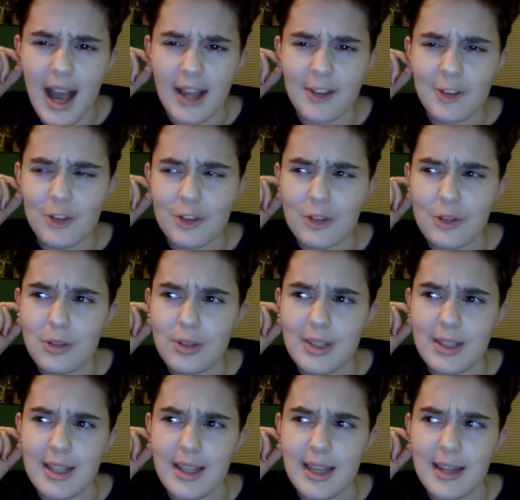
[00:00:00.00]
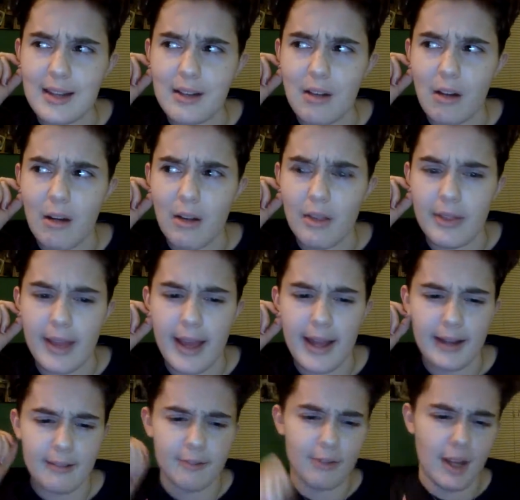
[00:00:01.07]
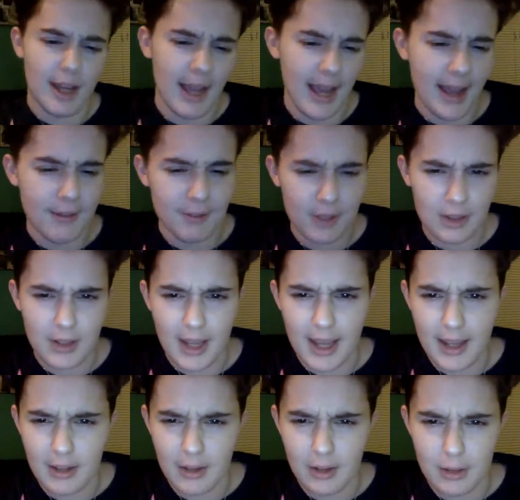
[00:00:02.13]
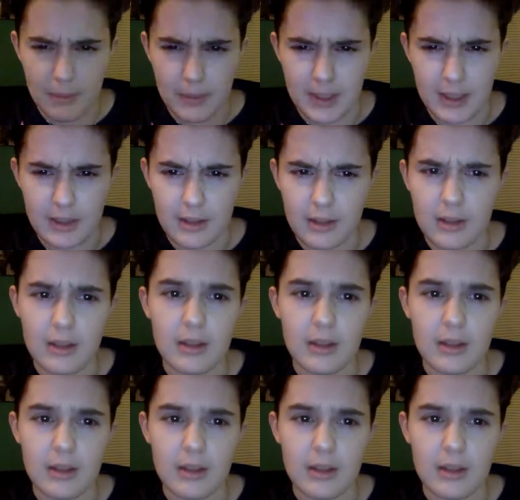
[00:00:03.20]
I should get on that if I haven't. Hang on a minute.